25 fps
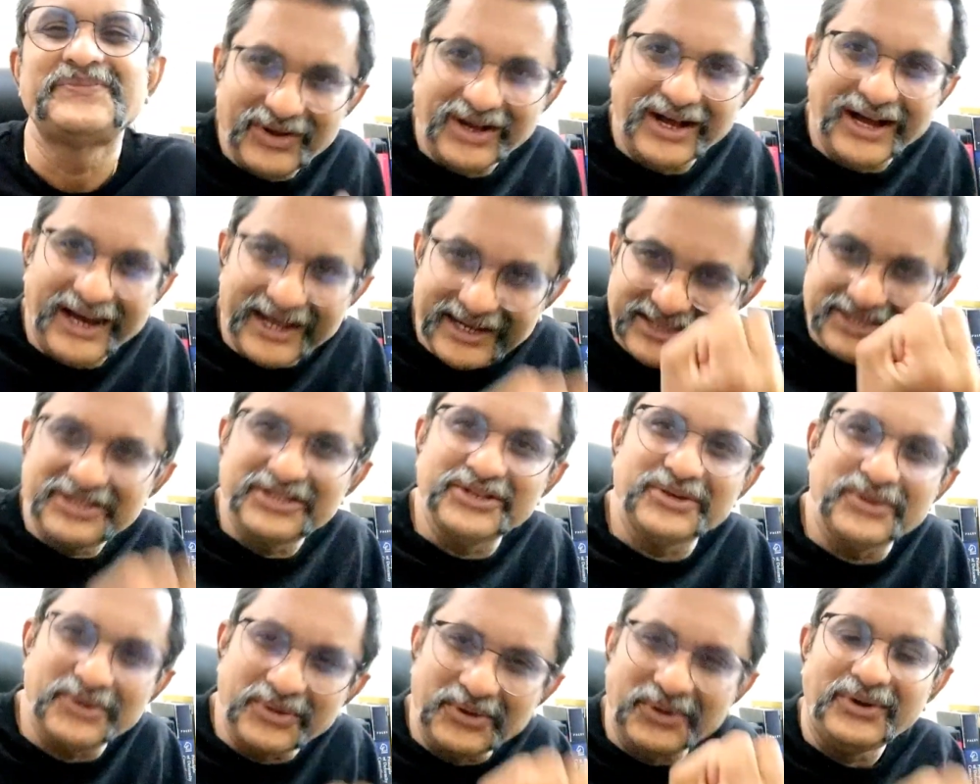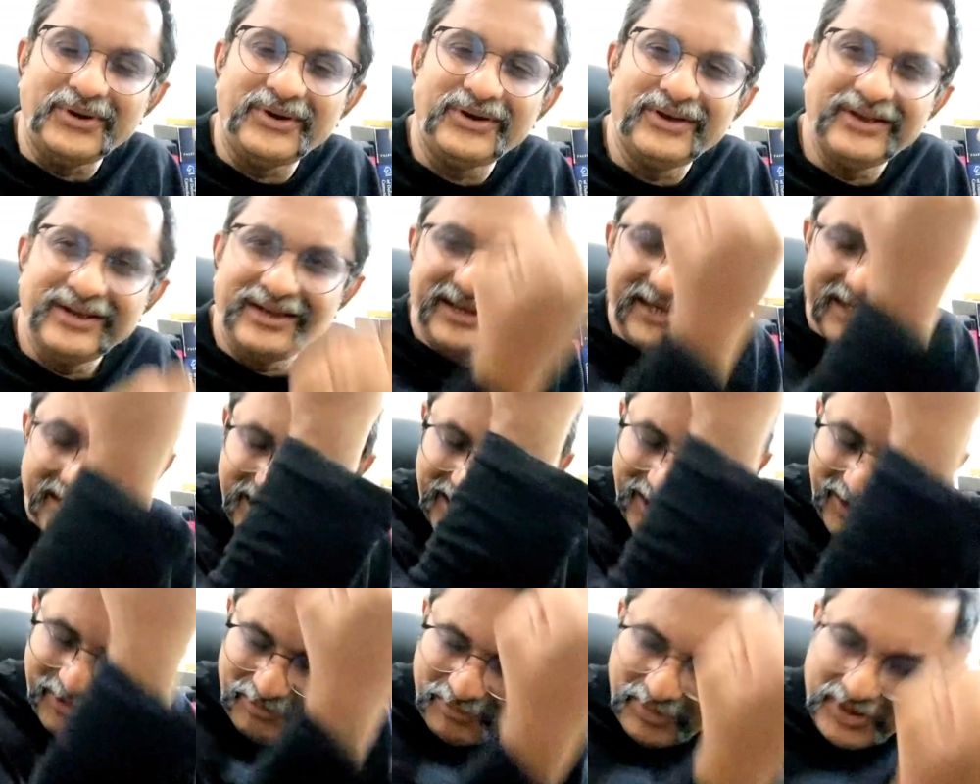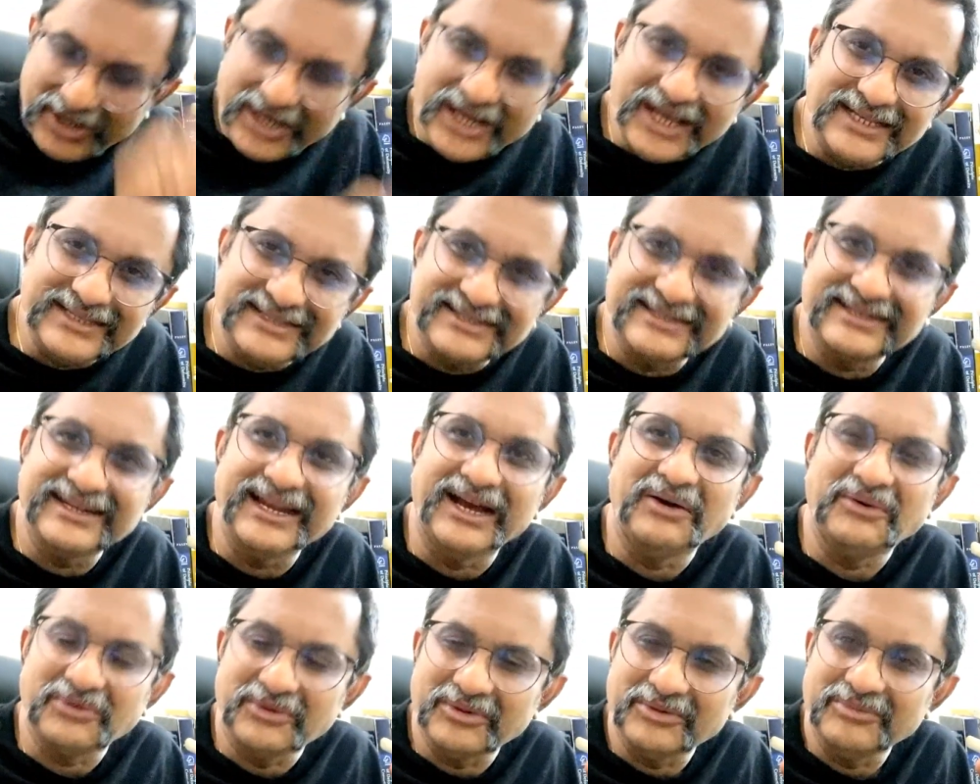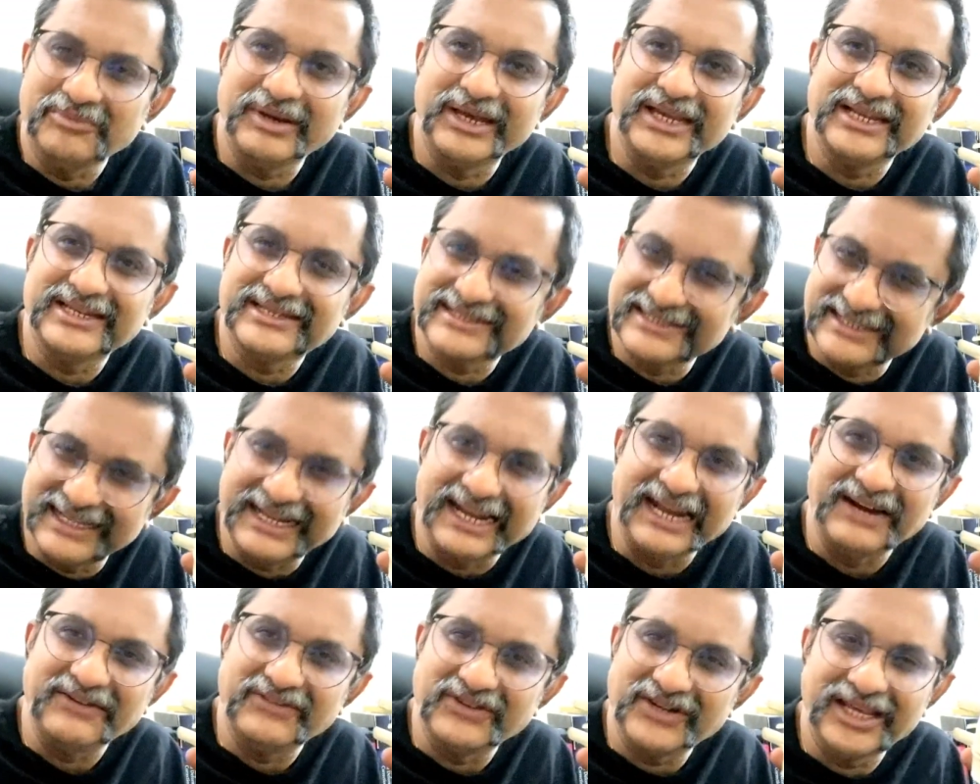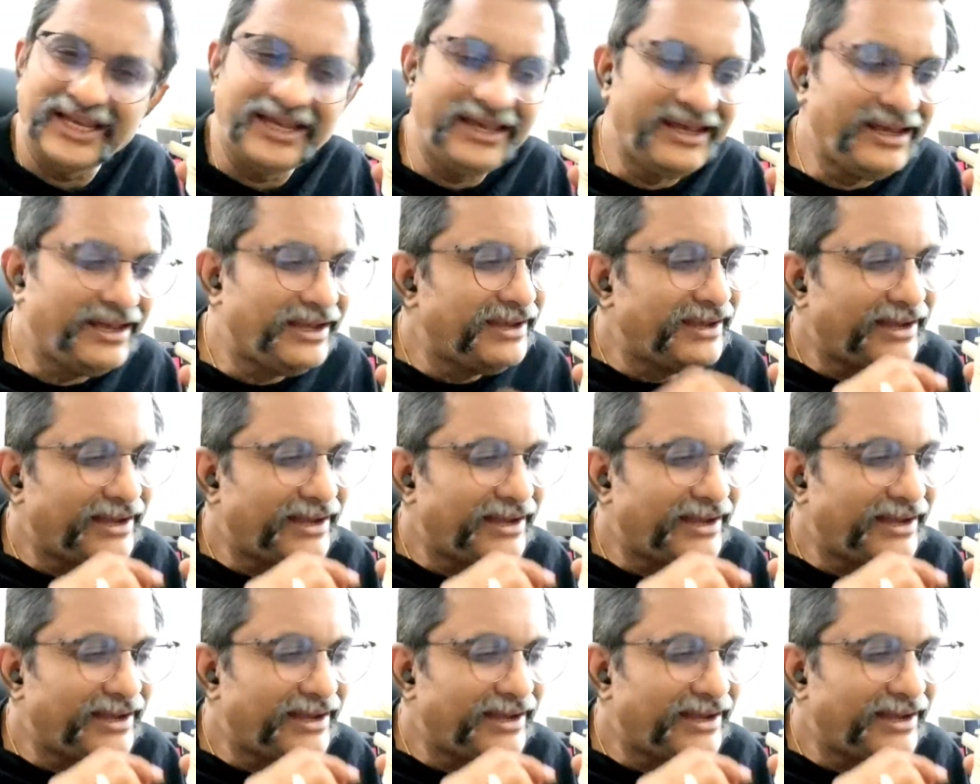Earth, it will bring us down by its gravity